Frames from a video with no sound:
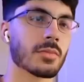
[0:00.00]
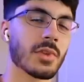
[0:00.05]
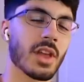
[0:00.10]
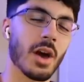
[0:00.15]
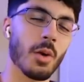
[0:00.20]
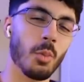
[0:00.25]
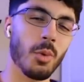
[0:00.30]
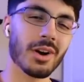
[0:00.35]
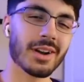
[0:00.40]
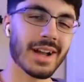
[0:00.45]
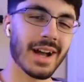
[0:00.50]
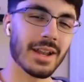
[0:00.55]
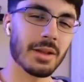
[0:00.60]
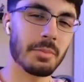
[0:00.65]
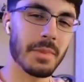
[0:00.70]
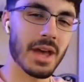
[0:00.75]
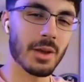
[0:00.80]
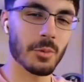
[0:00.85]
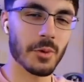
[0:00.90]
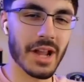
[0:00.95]
And what kind of
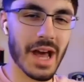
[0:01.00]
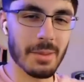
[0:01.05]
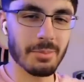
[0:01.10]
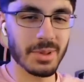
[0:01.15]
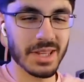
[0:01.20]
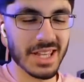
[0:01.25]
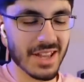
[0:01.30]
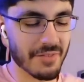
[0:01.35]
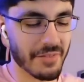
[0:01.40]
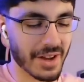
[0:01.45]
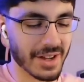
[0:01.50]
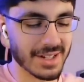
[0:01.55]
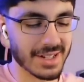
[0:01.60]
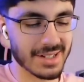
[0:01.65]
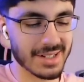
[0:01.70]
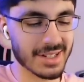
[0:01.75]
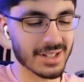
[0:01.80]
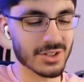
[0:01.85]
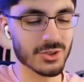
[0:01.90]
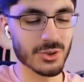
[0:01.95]
man would I be if I didn't
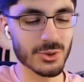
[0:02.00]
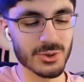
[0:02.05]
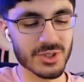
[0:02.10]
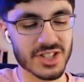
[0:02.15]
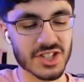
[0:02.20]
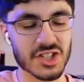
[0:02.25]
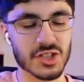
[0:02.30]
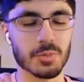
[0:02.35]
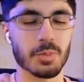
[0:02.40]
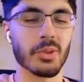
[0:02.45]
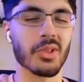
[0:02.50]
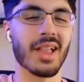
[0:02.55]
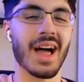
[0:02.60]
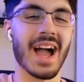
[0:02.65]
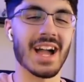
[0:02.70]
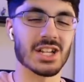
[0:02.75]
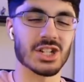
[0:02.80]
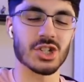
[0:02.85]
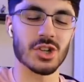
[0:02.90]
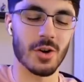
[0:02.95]
include
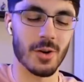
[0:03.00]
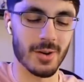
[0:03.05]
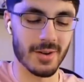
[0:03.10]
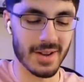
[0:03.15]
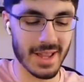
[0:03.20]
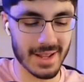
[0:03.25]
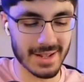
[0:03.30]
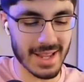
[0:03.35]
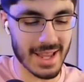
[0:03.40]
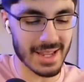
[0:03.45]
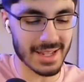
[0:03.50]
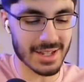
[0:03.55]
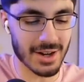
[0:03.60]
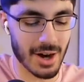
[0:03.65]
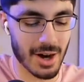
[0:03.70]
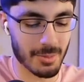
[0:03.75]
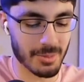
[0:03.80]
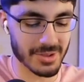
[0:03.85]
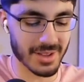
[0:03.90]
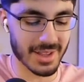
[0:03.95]
Splashyard in a
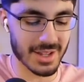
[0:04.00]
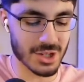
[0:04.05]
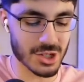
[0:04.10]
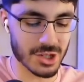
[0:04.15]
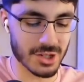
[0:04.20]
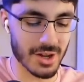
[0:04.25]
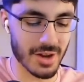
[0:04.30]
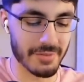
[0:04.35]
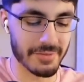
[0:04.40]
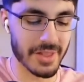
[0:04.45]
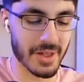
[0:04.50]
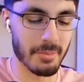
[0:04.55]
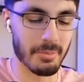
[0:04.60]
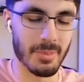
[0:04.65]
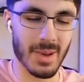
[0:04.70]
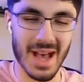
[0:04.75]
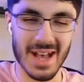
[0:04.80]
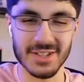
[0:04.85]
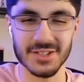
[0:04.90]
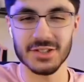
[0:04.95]
compilation of the
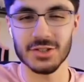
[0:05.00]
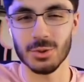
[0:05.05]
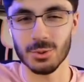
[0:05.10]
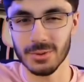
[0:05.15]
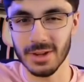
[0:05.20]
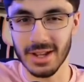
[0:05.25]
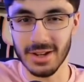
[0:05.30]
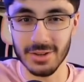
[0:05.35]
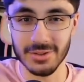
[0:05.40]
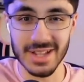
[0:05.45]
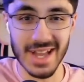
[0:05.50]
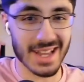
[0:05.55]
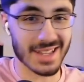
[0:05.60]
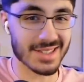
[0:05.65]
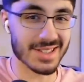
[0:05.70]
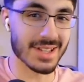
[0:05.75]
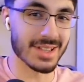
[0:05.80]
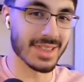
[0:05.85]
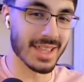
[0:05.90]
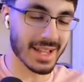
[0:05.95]
best tornado decks
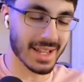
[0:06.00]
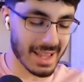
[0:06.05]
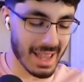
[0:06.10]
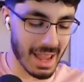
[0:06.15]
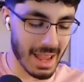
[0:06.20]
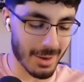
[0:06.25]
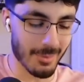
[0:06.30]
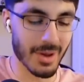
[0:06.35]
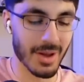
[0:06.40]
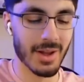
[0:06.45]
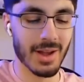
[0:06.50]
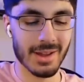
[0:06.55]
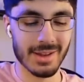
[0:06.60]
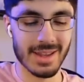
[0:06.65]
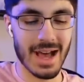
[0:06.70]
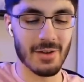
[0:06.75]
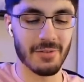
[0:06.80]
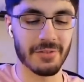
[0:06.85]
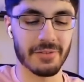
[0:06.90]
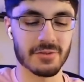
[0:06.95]
in the game?
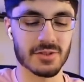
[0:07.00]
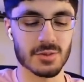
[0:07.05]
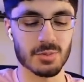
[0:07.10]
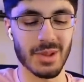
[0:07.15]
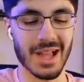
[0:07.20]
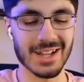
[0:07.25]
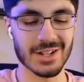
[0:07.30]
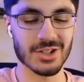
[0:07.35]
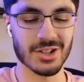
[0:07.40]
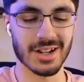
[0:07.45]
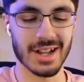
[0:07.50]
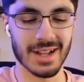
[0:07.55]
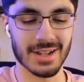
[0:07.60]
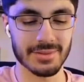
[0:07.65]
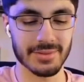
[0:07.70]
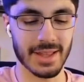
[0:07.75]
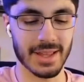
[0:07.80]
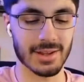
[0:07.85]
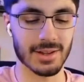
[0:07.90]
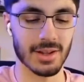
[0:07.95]
Now, Splashyard kind of
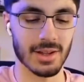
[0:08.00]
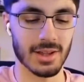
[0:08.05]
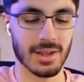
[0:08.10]
like...